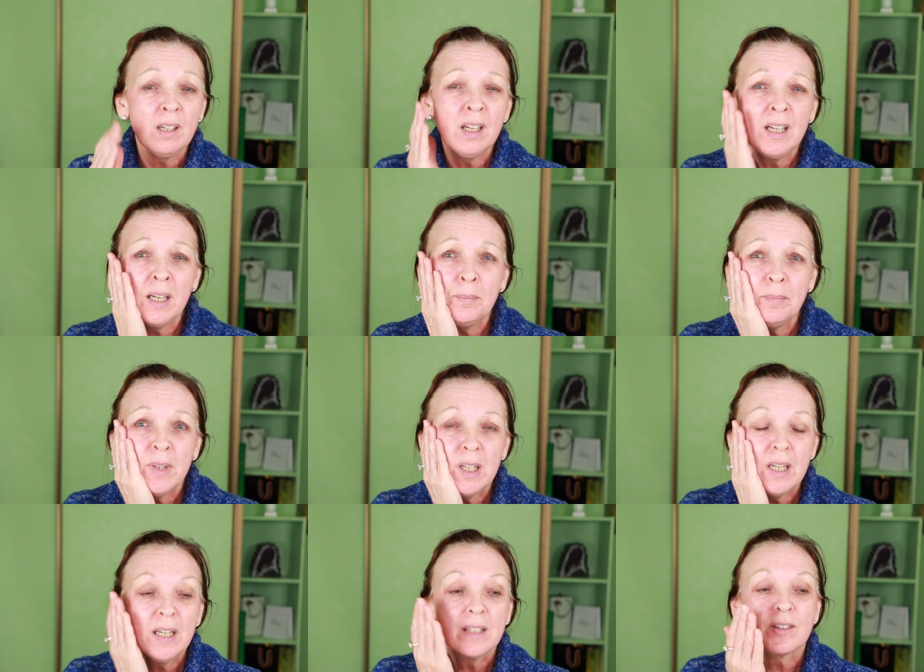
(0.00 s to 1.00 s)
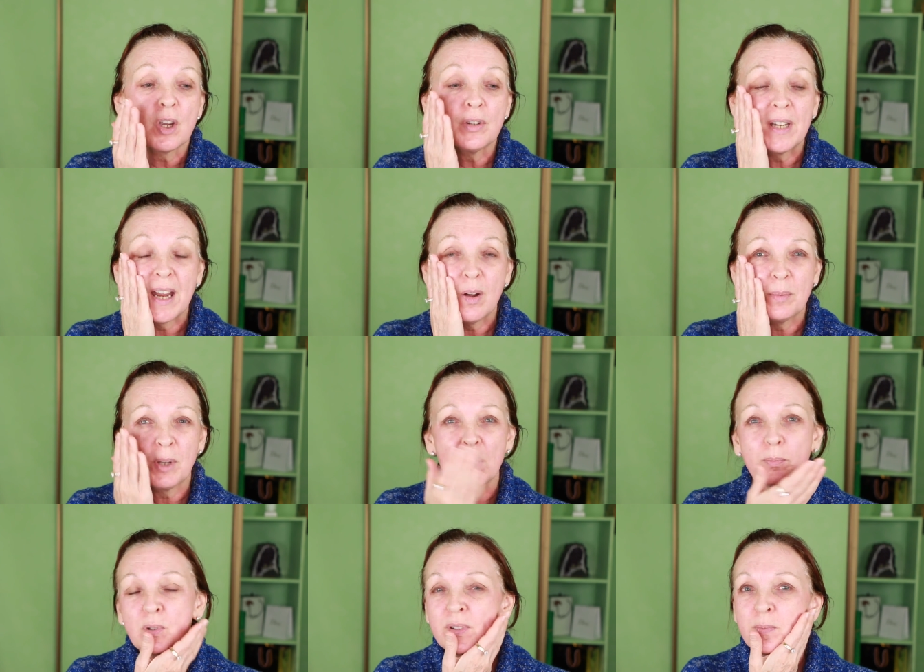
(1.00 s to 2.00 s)
Um, so now I'm
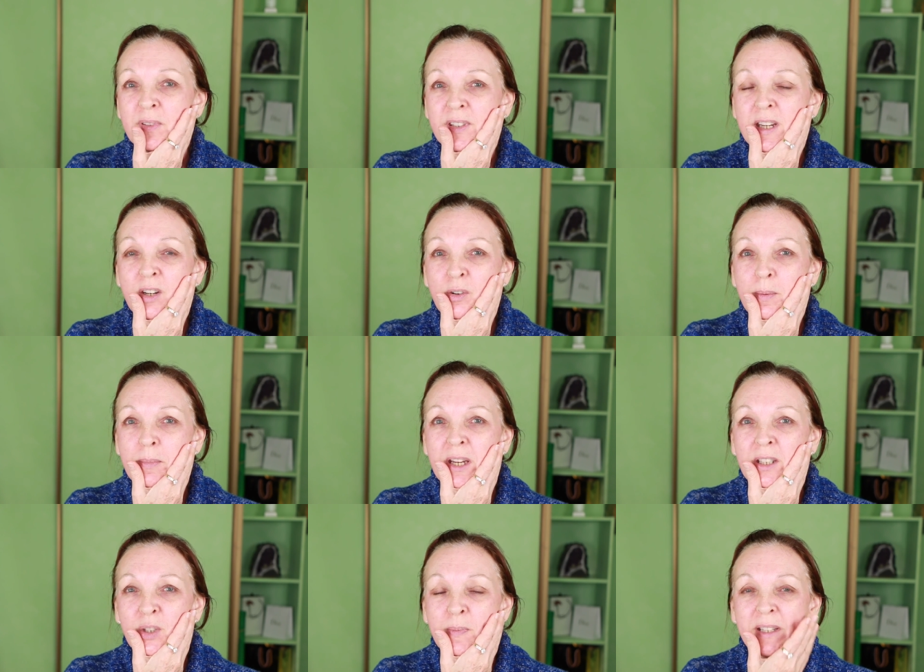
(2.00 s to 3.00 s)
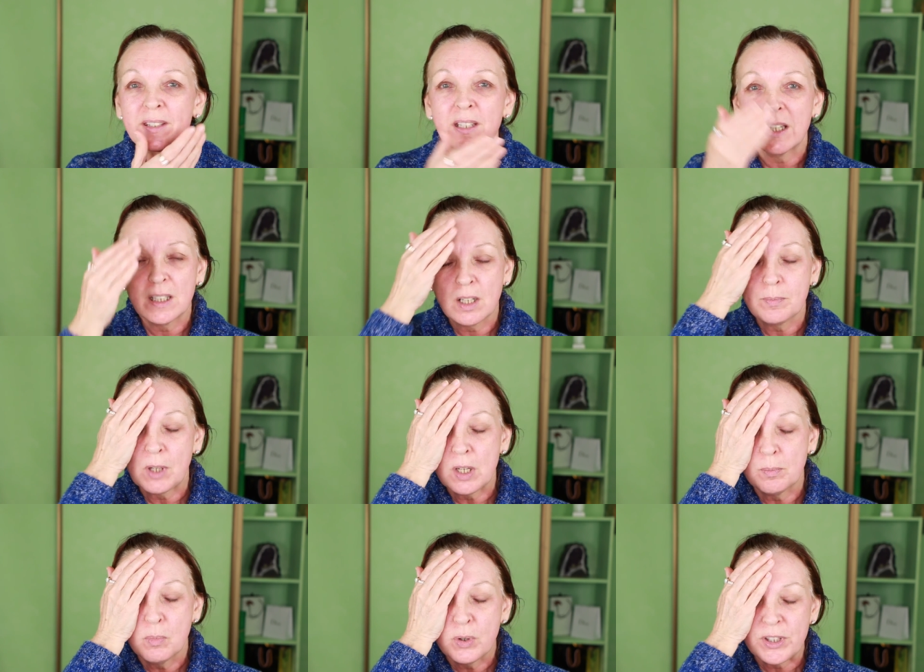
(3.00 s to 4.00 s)
going to put some serum into my skin. I'm
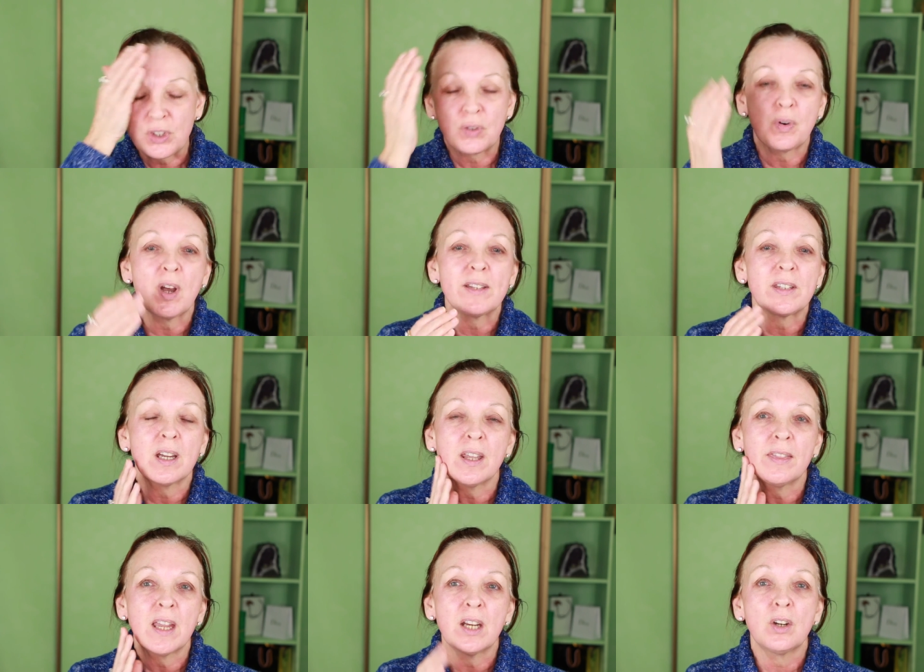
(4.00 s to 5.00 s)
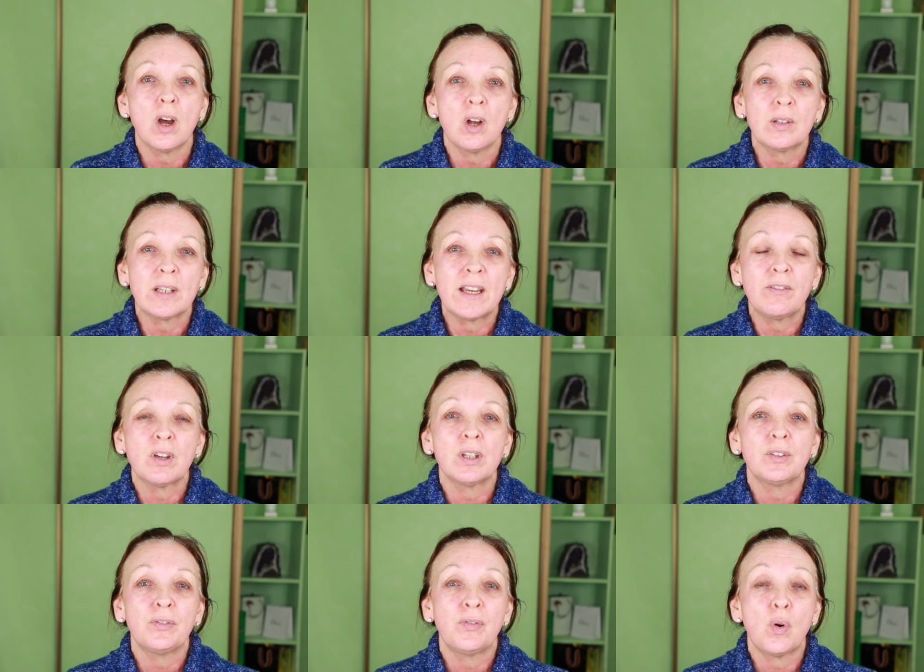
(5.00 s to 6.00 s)
going to moisturize it and then I'll leave
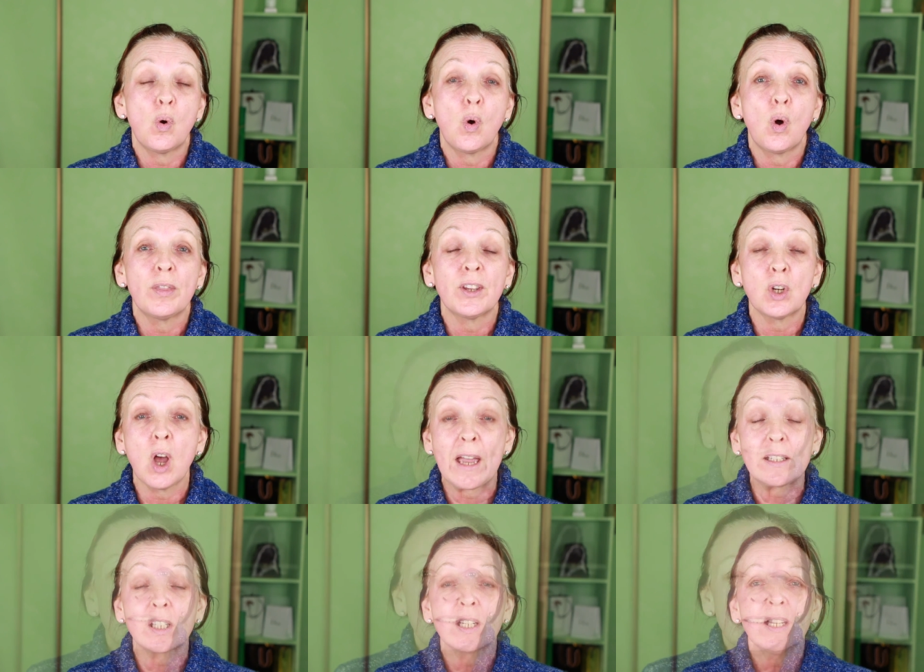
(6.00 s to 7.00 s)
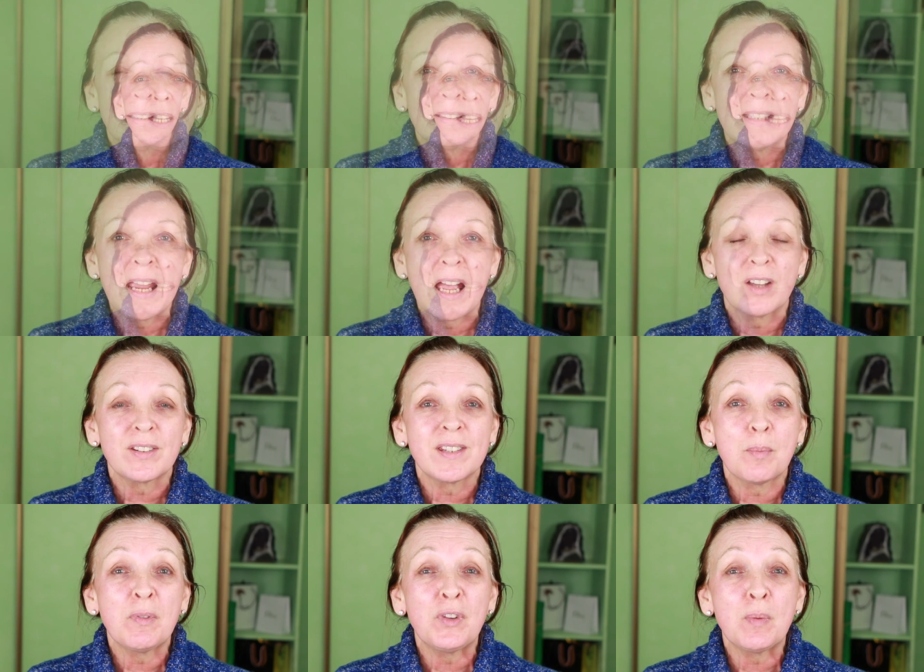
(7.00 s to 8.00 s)
it for the night. Now,
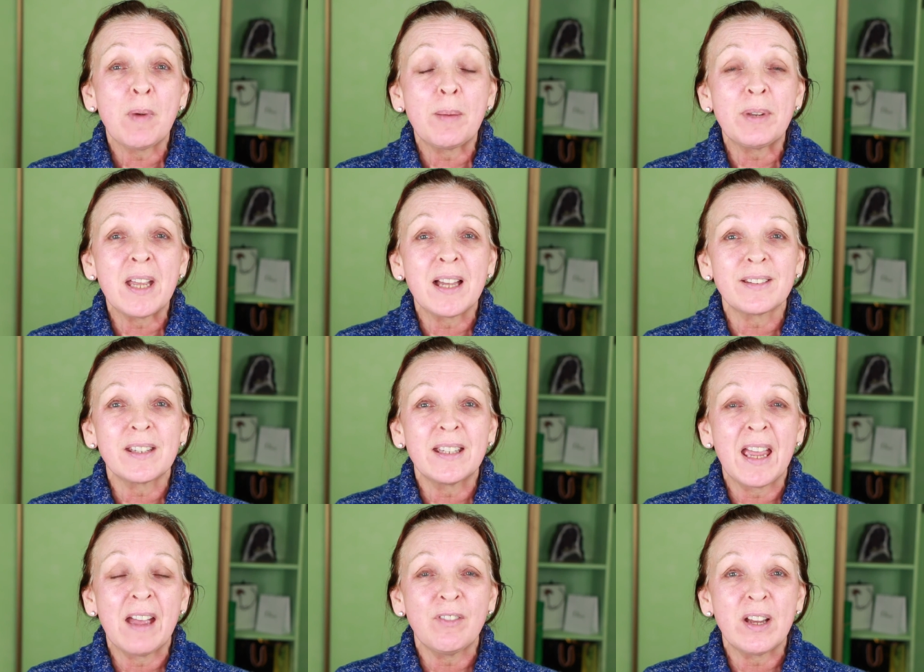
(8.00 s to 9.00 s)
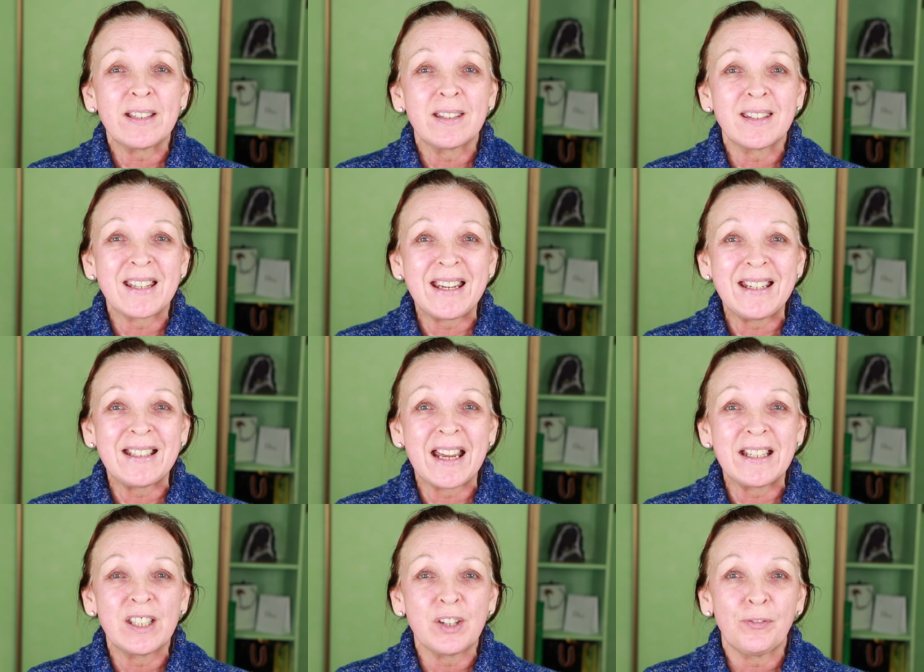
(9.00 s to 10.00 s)
some of you might be asking, have I seen
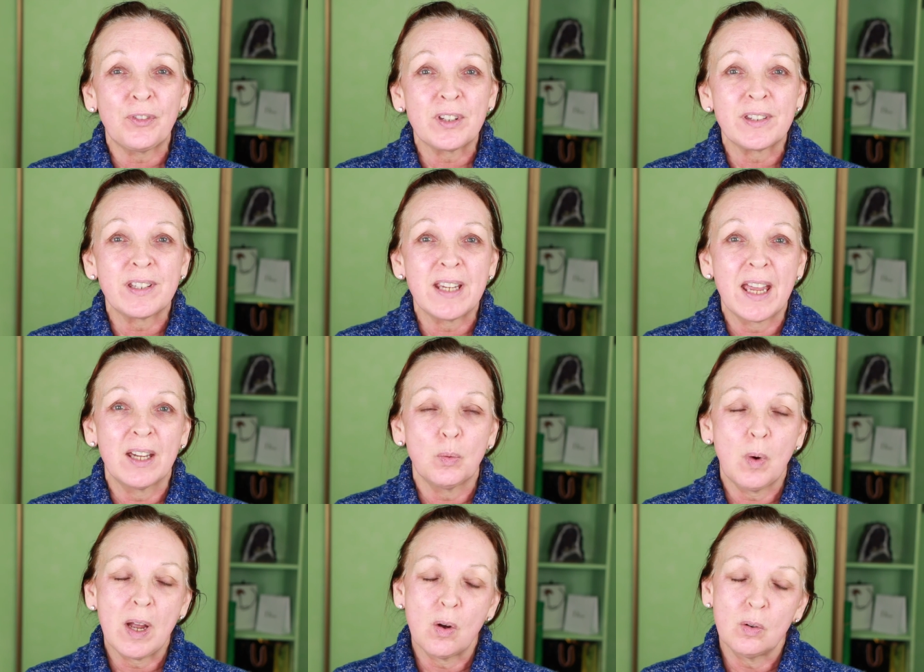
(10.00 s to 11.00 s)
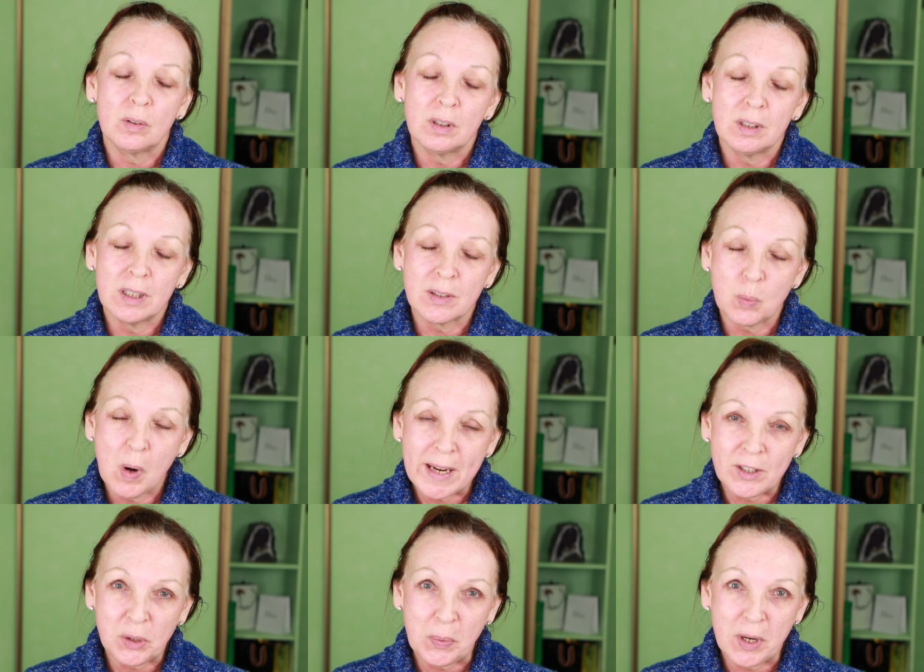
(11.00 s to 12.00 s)
a difference yet? Well, it's
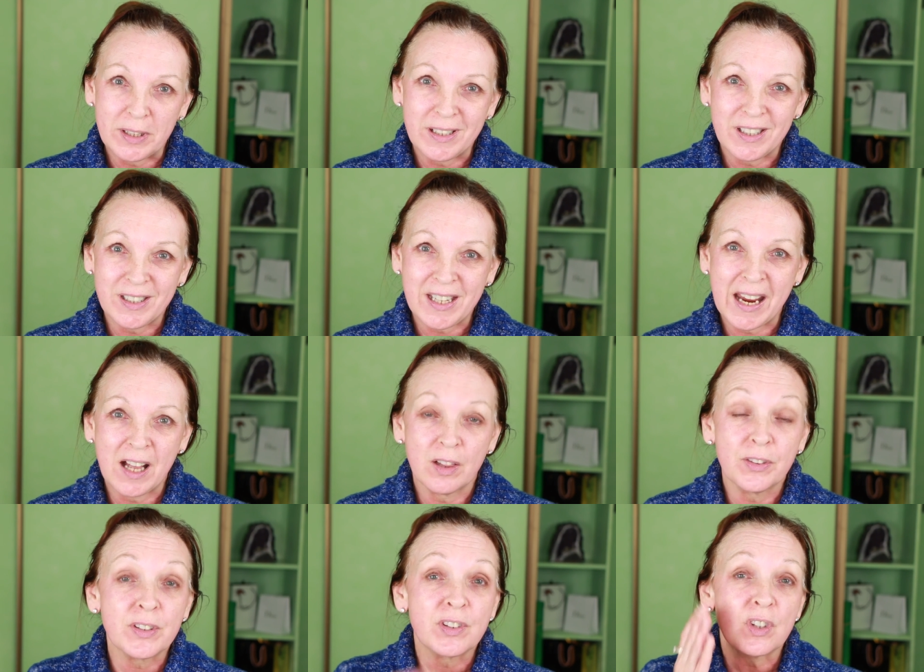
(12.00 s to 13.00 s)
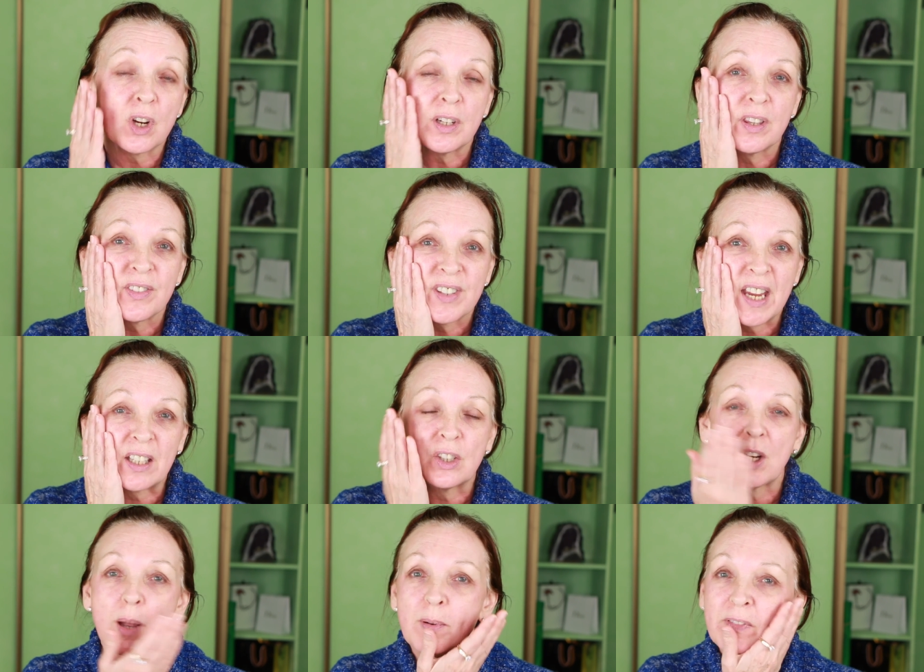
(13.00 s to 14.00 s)
way too early to tell. This is only the
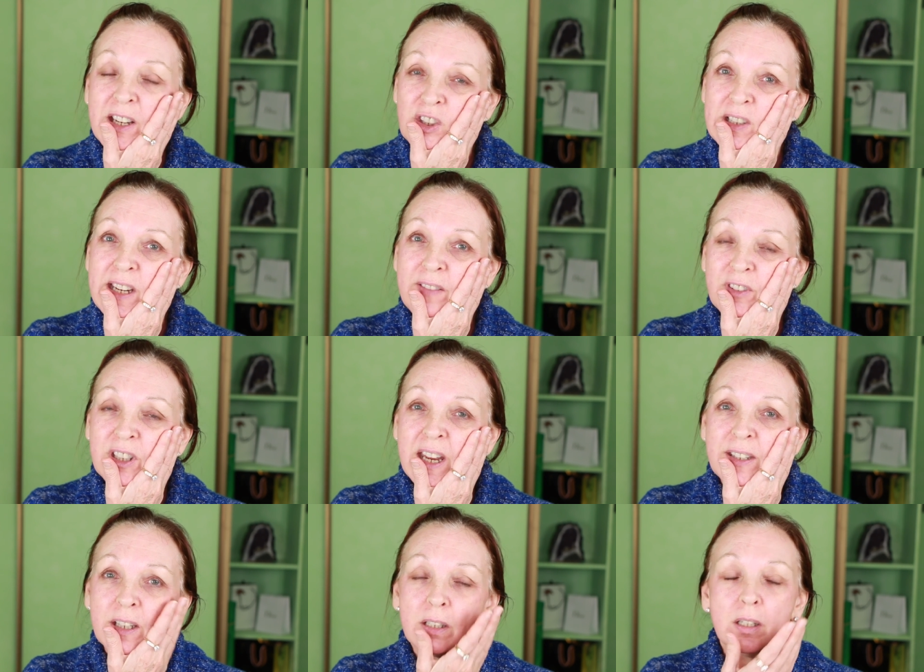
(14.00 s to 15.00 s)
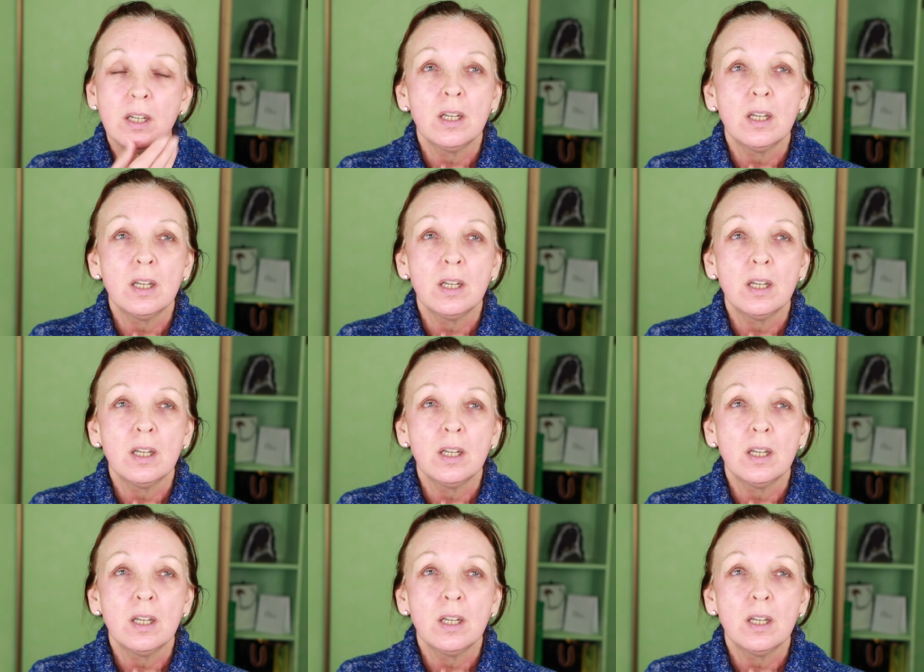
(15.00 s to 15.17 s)
second time I've actually ever done it.